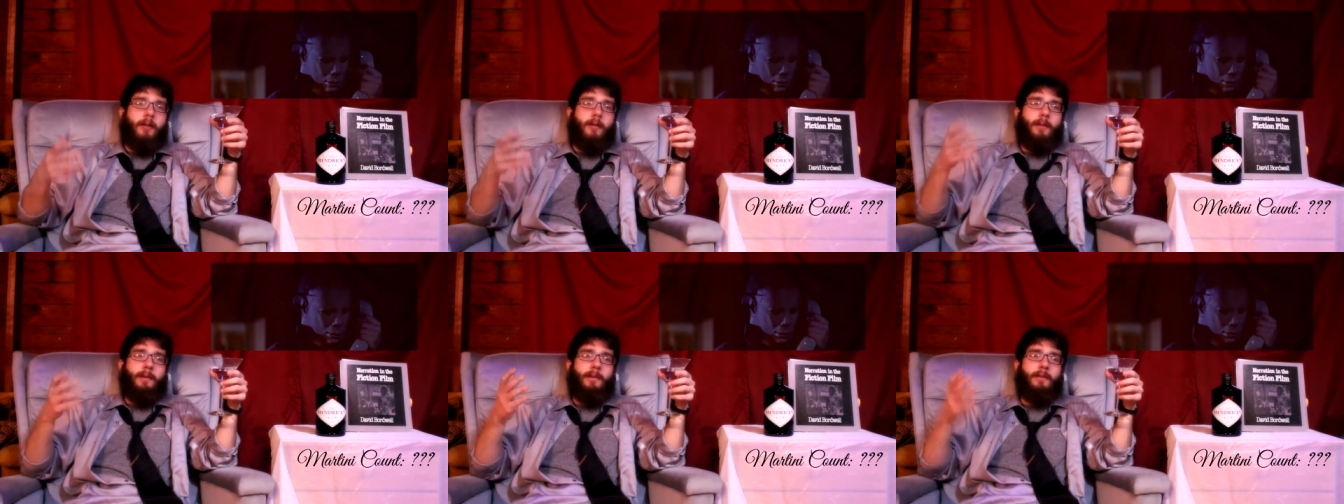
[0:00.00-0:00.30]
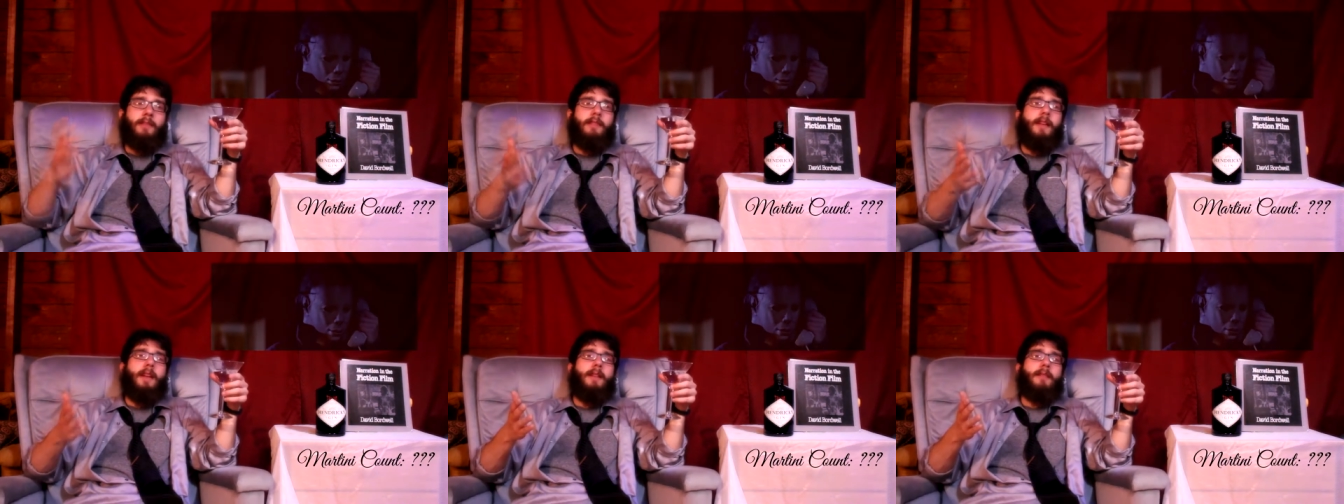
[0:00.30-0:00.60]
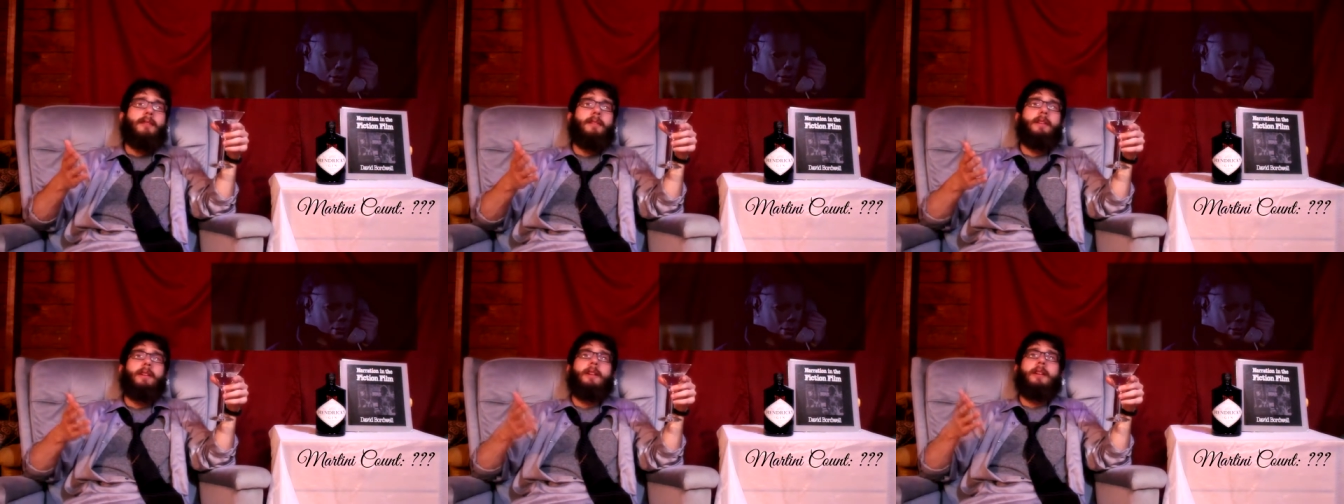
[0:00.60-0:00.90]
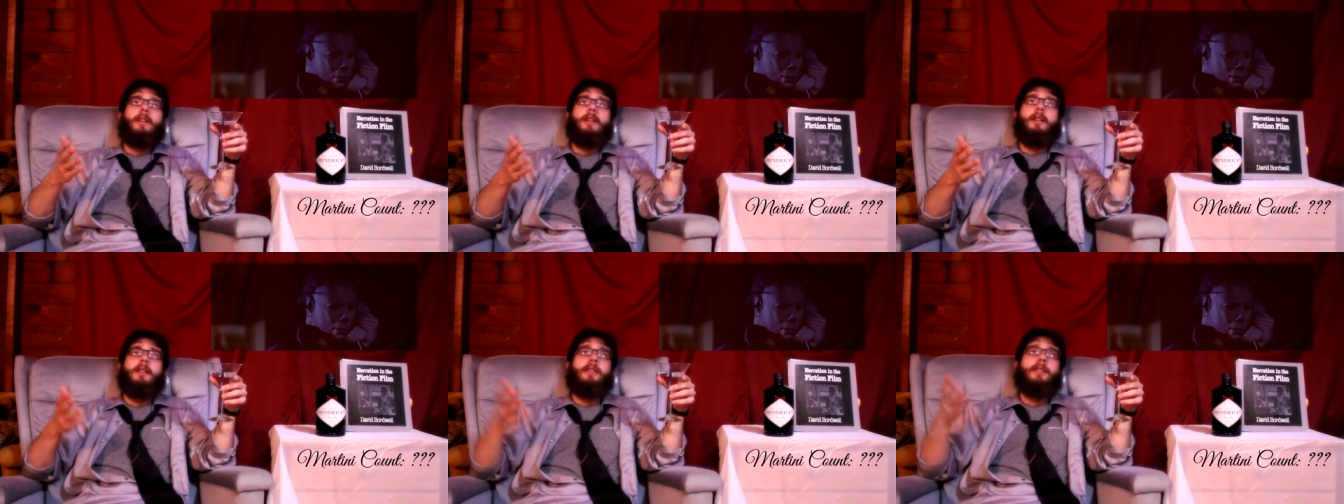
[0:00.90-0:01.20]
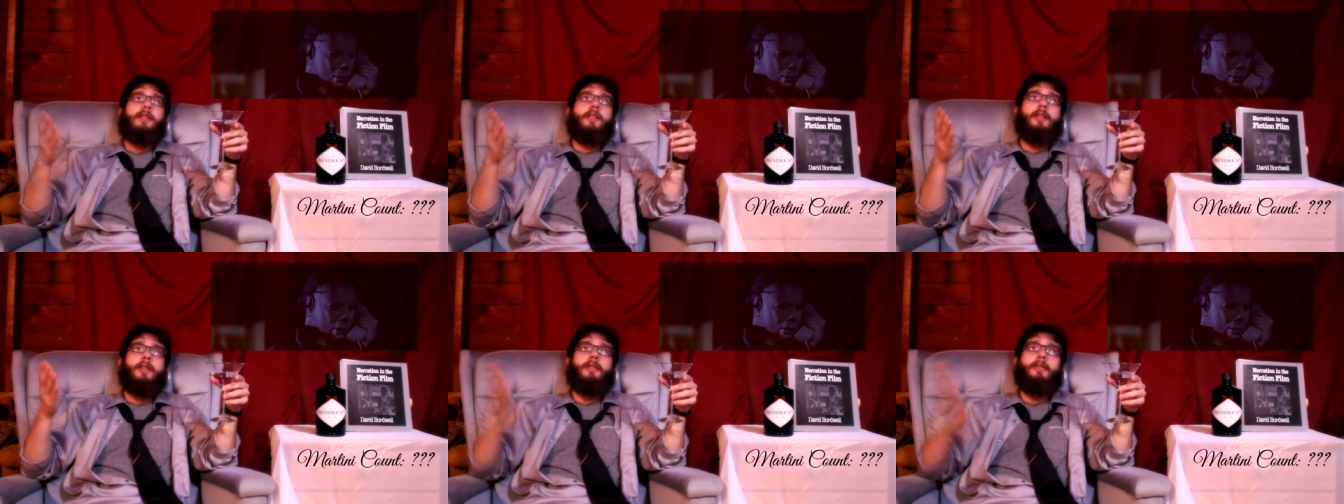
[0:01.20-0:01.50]
we used to have
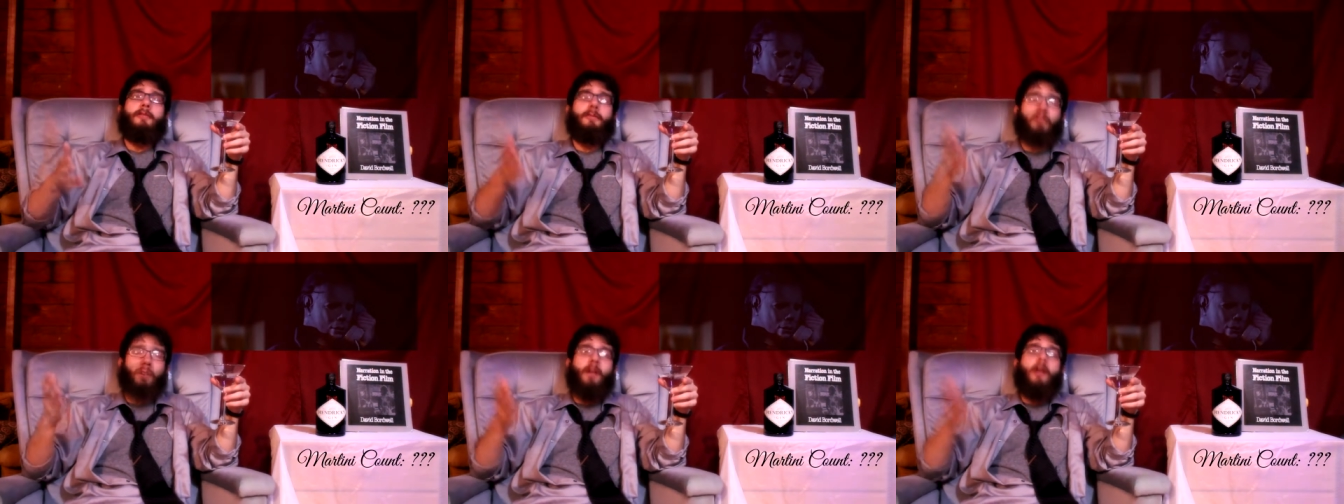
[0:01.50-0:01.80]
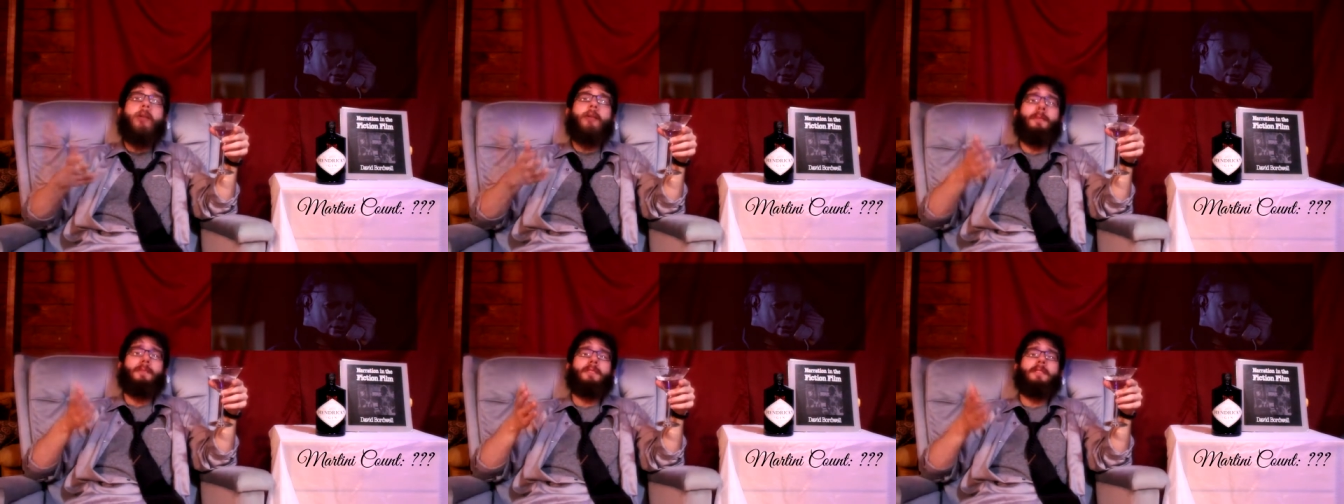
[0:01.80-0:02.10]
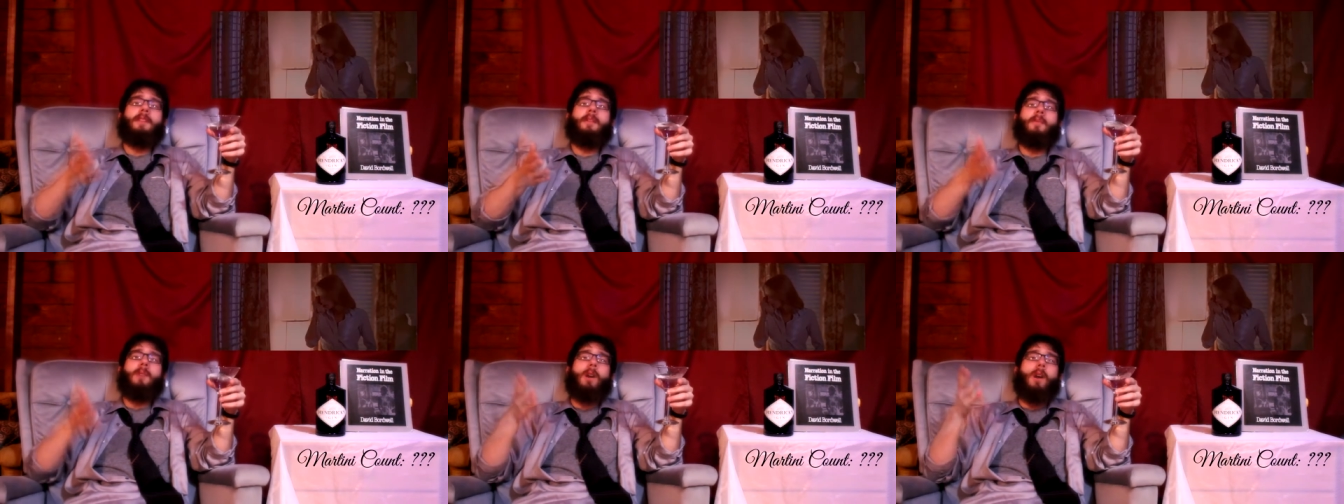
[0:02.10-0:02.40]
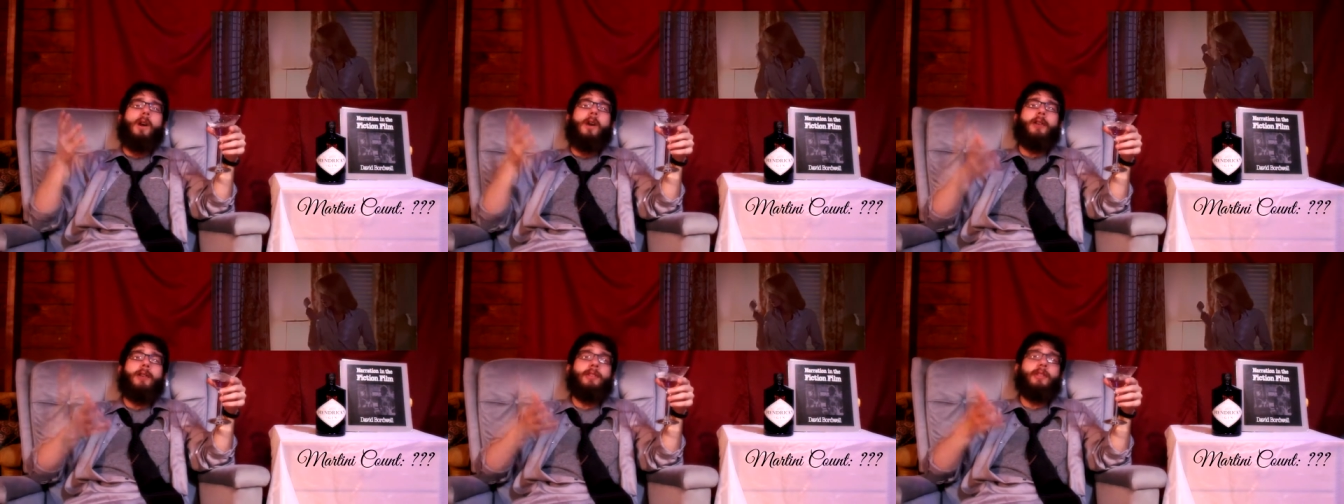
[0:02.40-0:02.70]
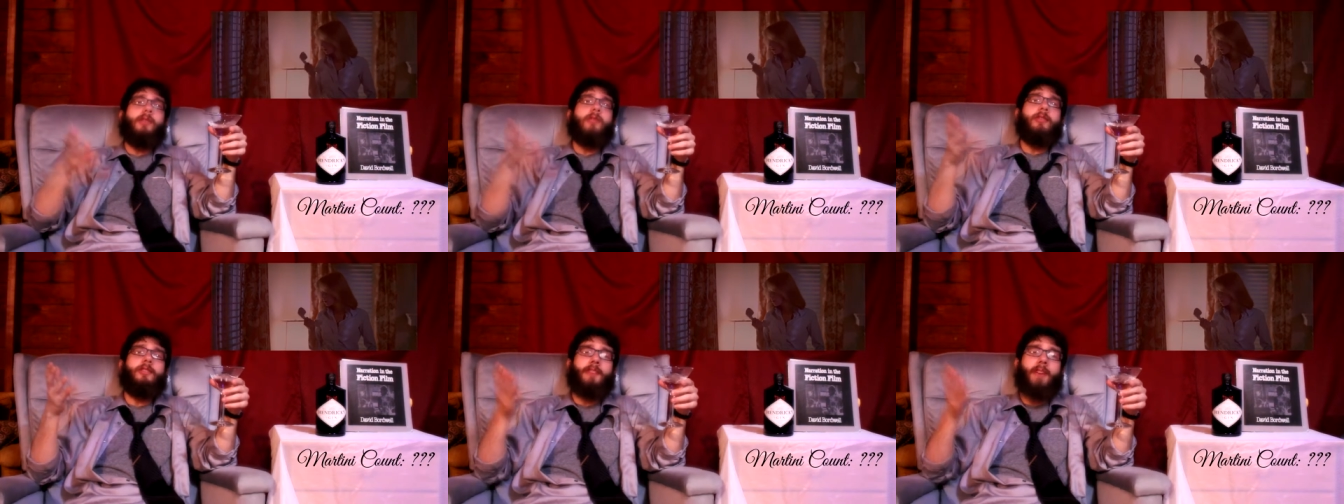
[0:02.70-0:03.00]
good films that were
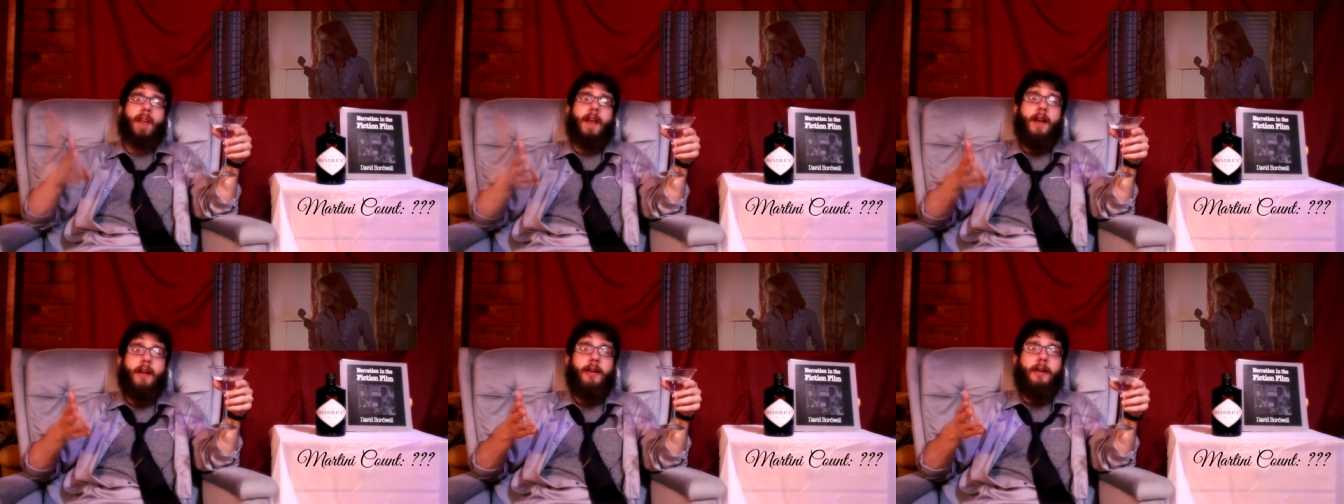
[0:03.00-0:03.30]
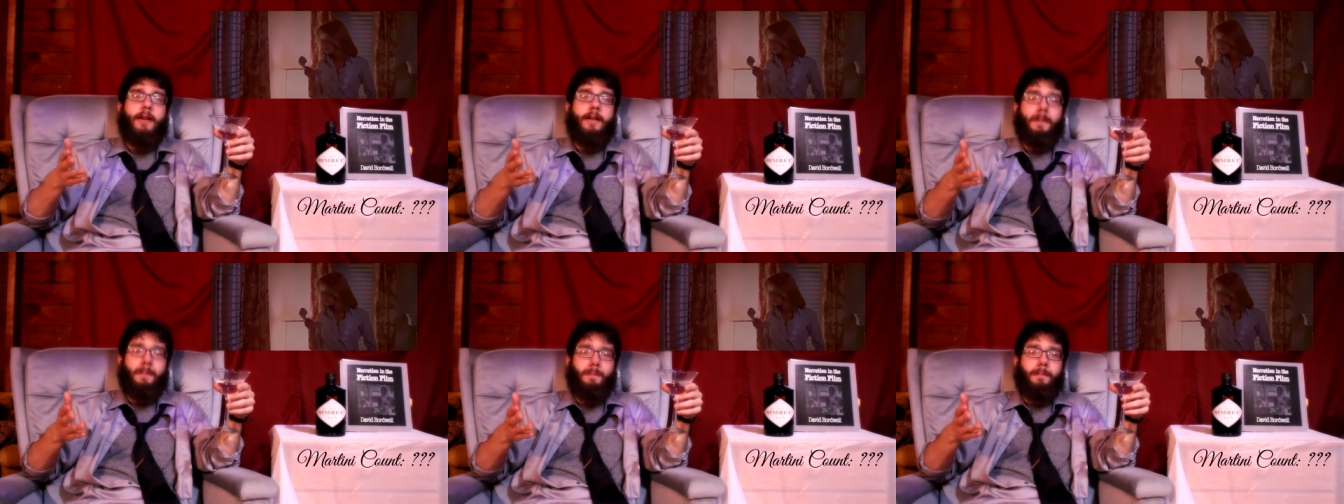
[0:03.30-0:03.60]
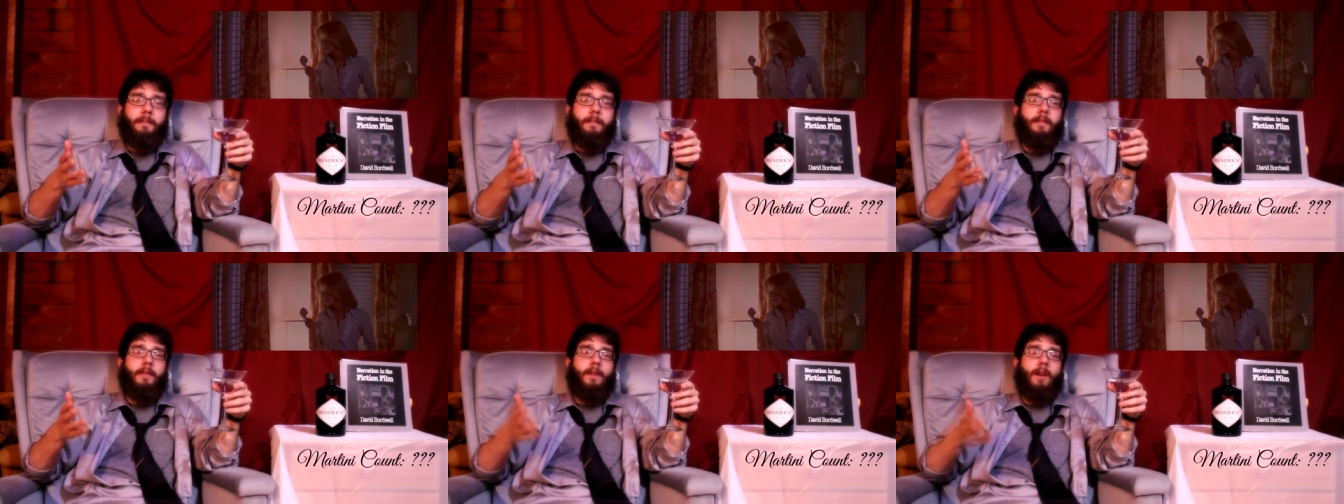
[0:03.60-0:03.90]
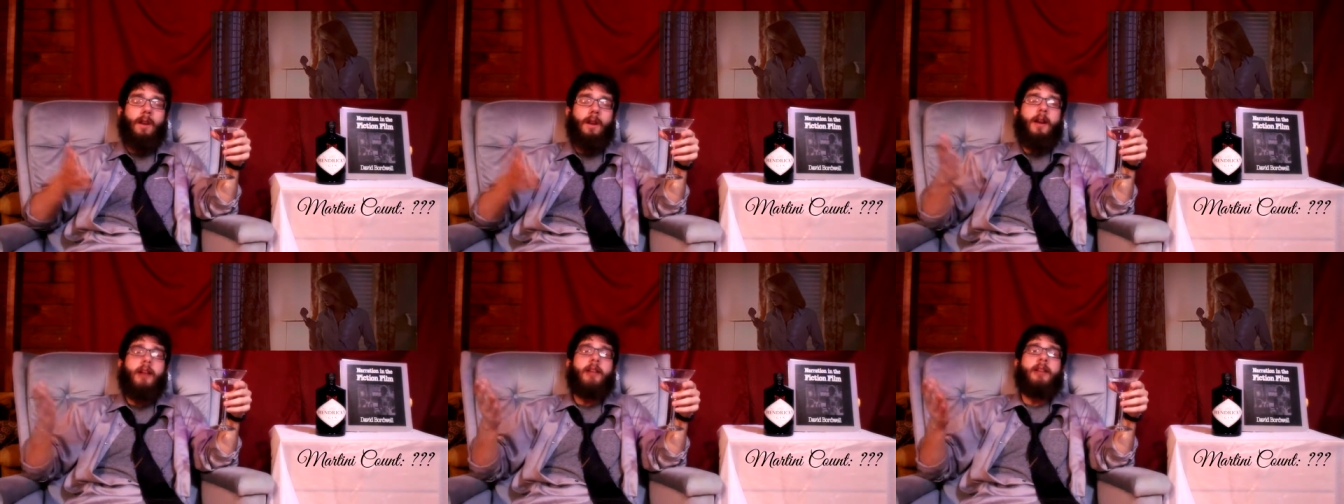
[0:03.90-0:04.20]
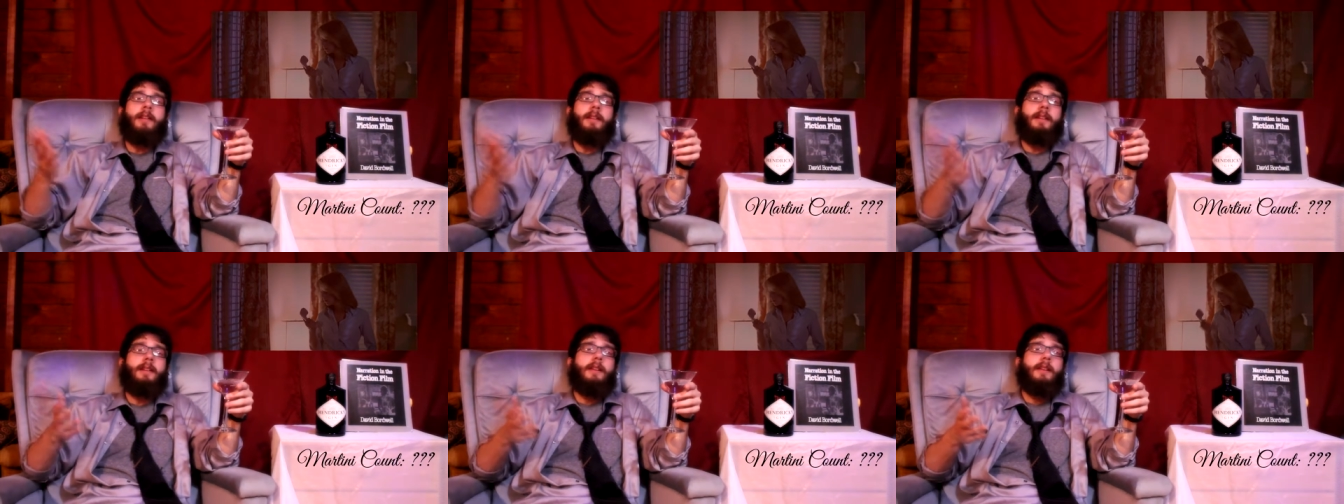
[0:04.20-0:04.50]
also scary, alright?